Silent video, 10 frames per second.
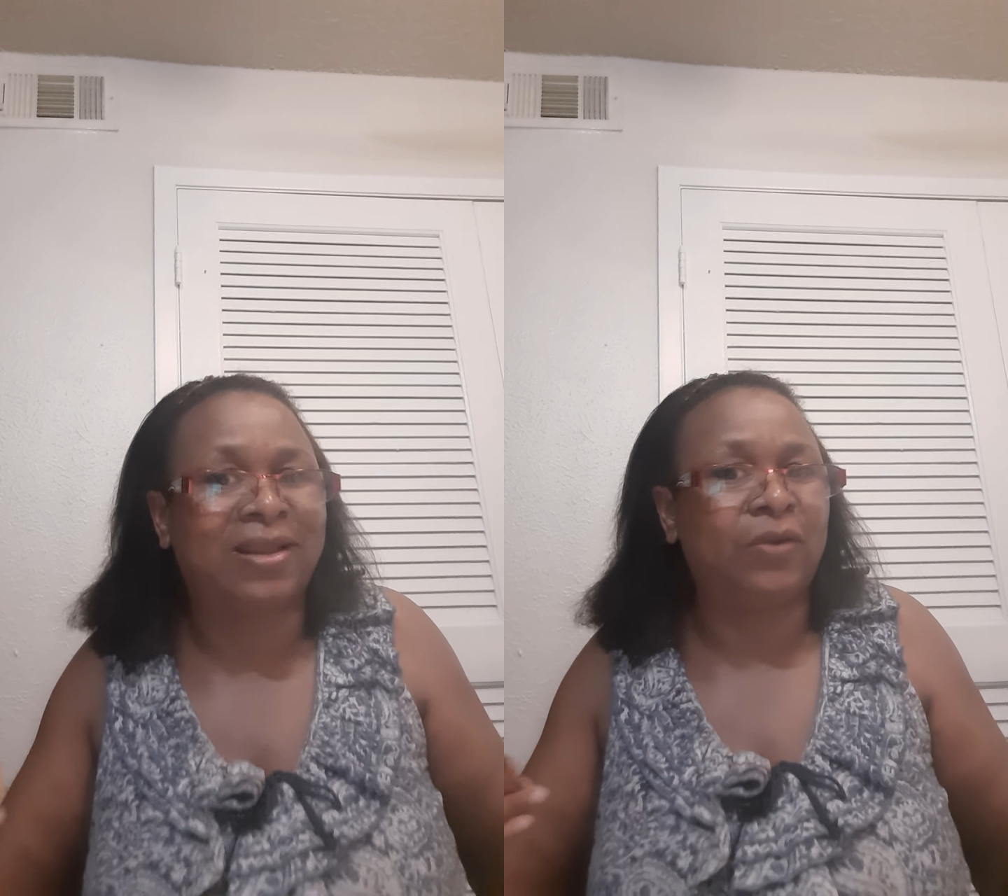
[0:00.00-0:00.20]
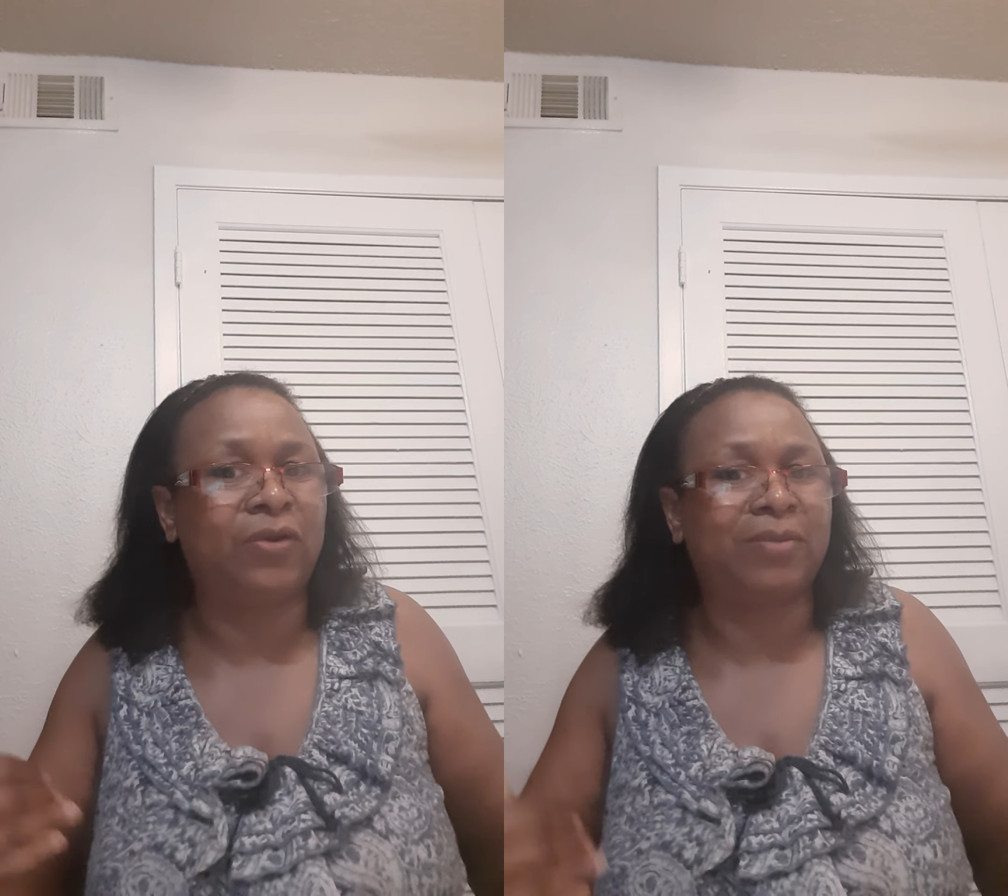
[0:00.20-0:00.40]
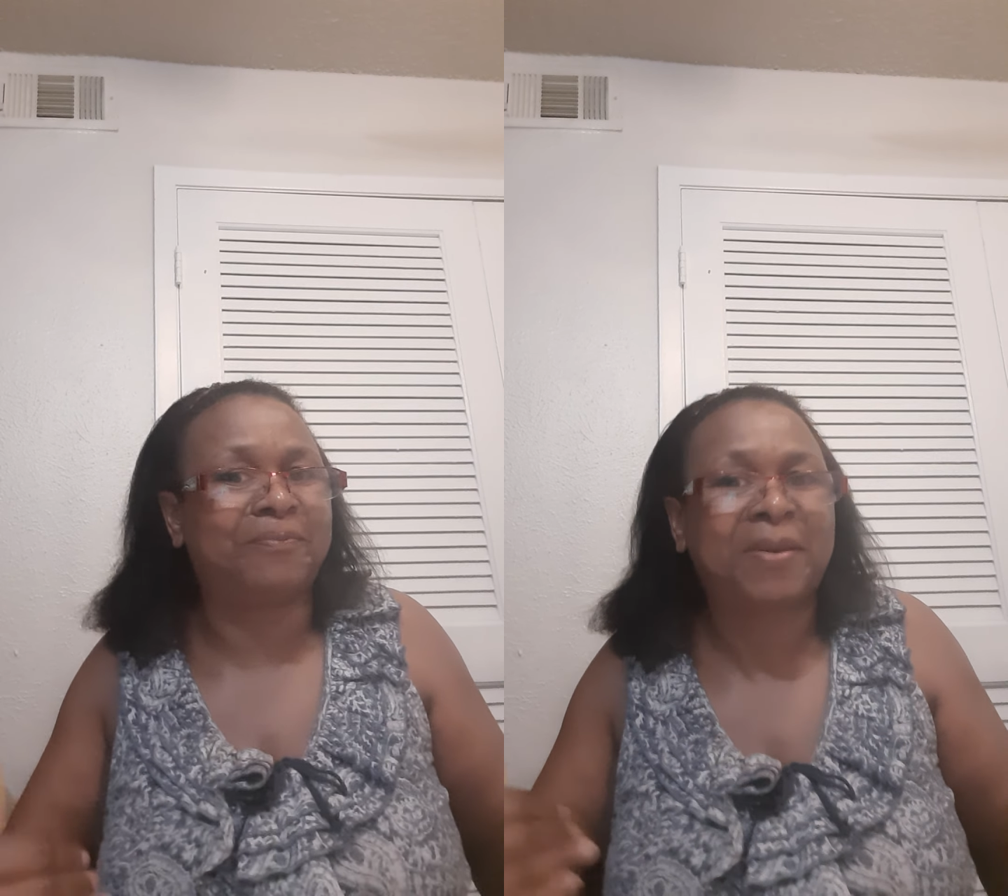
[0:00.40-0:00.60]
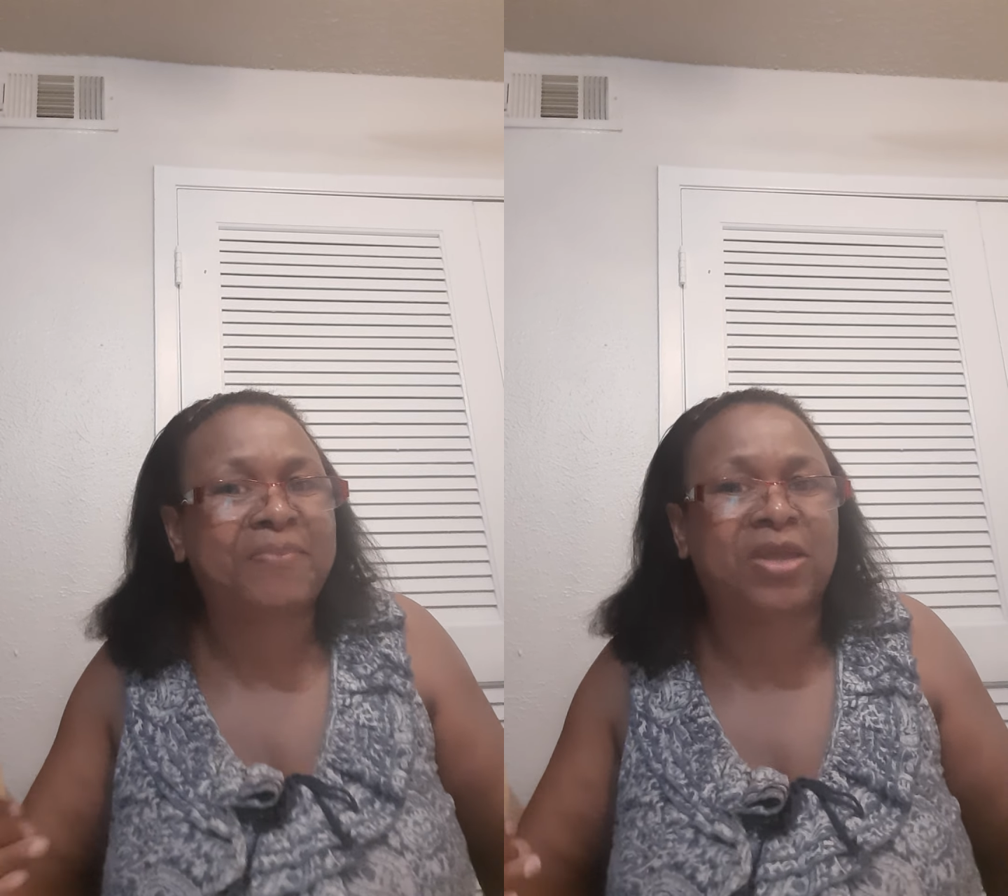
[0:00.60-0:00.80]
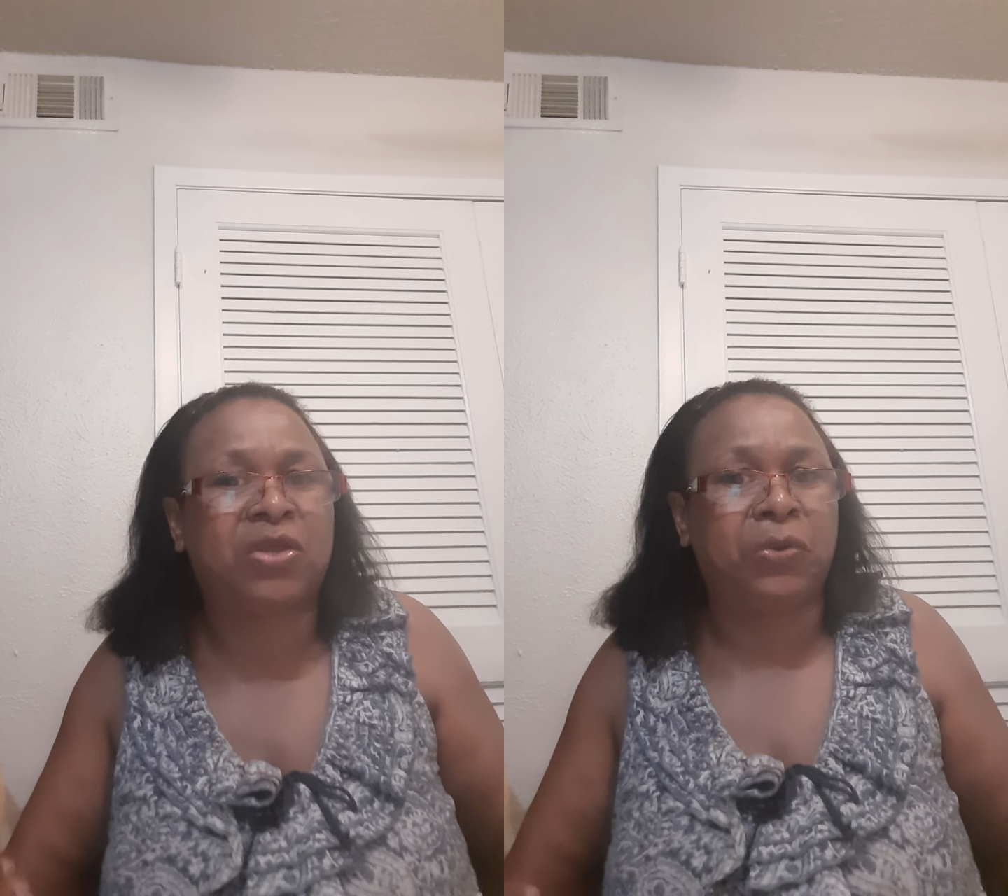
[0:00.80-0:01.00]
grilled
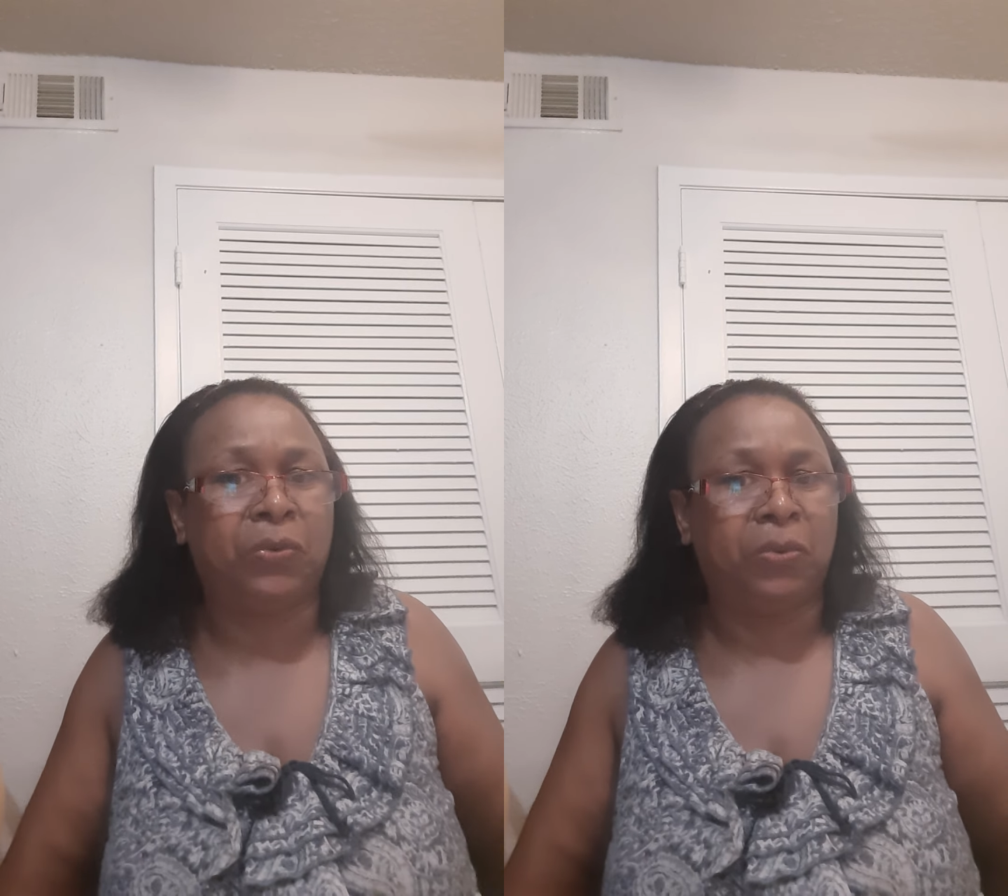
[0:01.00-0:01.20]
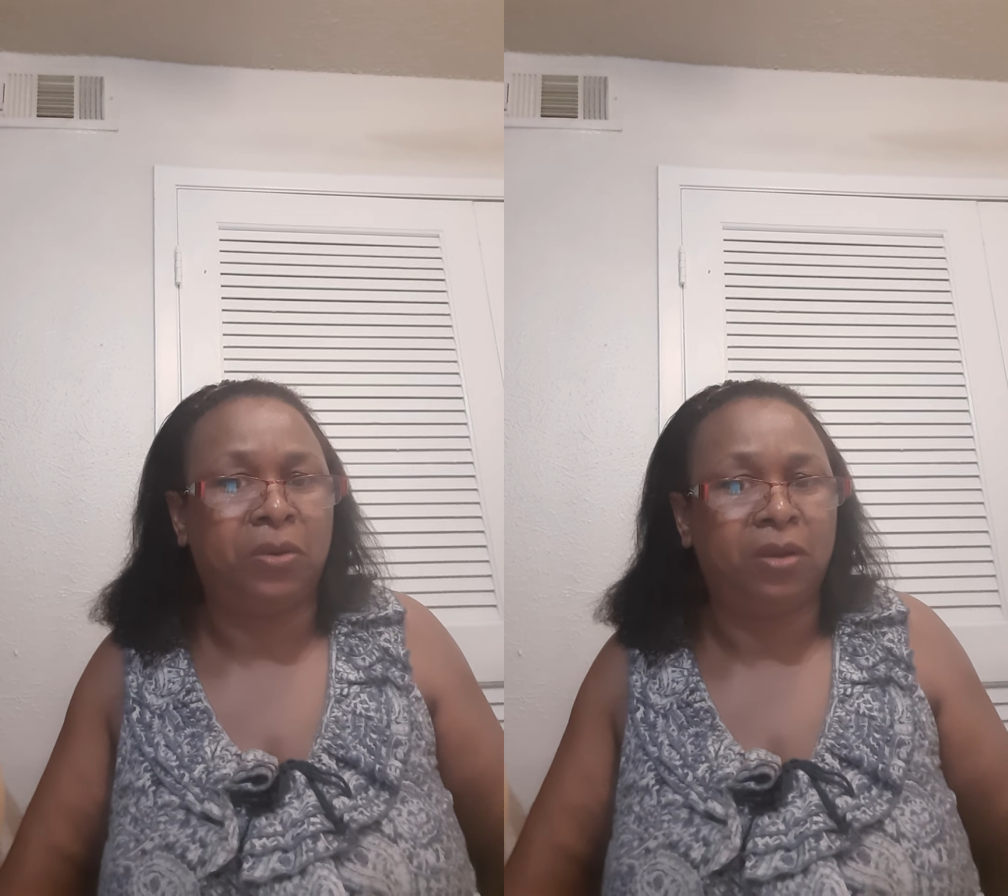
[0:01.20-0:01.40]
barbecue.